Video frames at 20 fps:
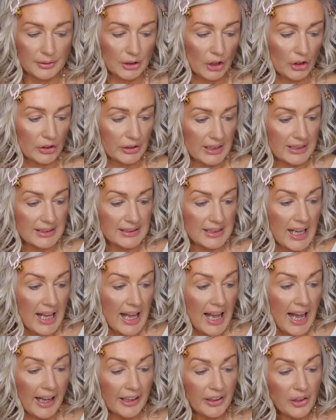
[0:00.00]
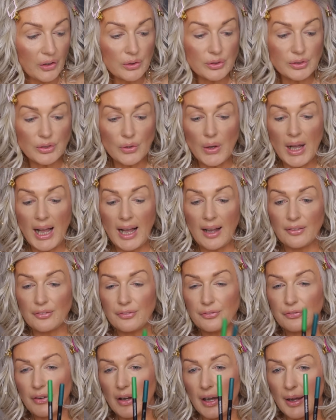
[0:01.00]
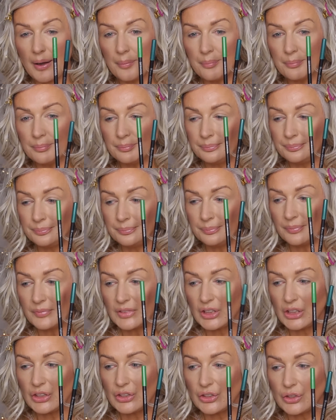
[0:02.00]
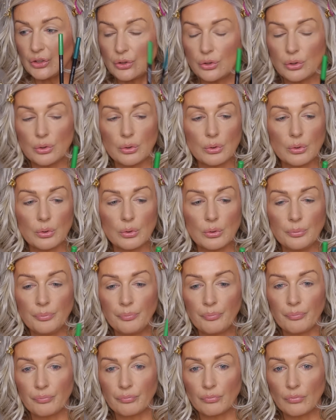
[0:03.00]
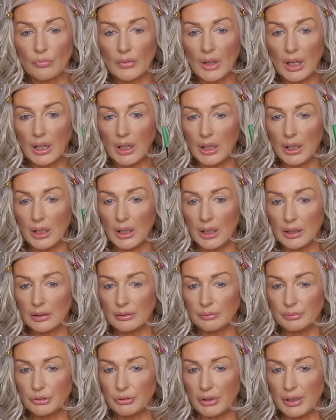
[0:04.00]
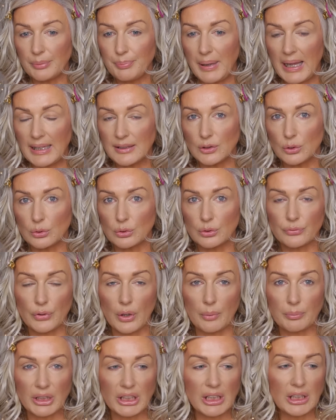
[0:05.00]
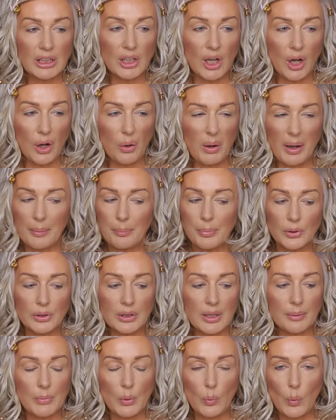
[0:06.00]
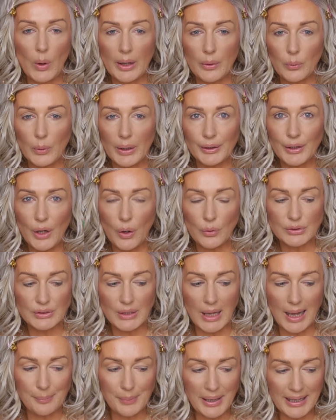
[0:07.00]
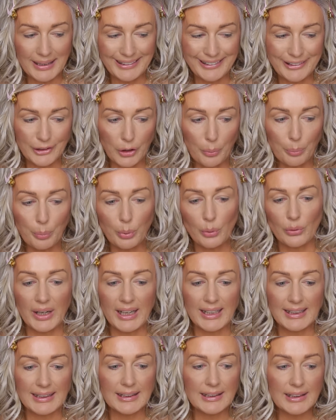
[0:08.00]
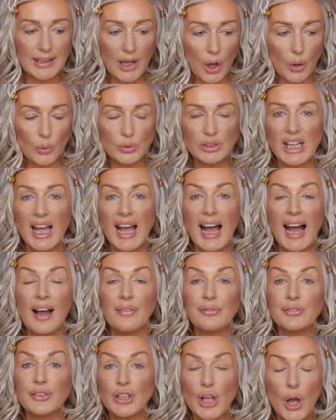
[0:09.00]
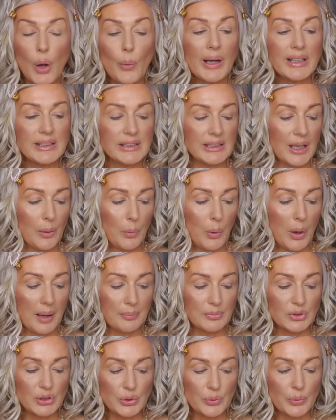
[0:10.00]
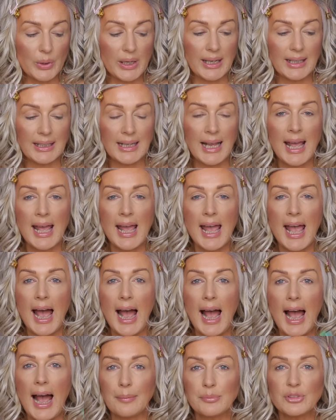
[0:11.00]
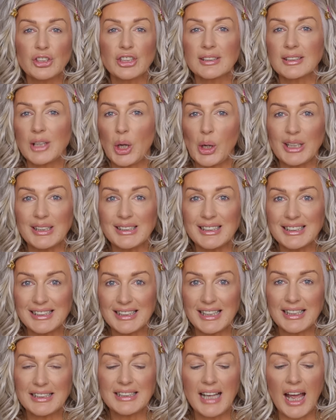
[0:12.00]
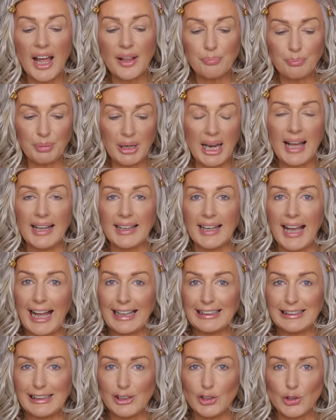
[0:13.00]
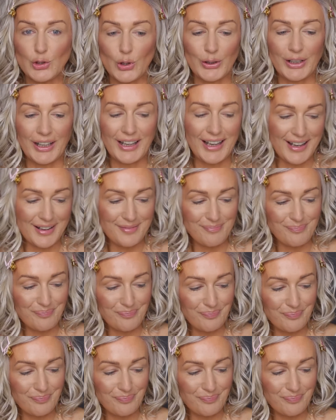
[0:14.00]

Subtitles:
corners. I also have these two green pencils from Kiko. I bought them a while ago, so I might incorporate those. I have no idea what I'm doing. I'm just going to sit and play and enjoy it.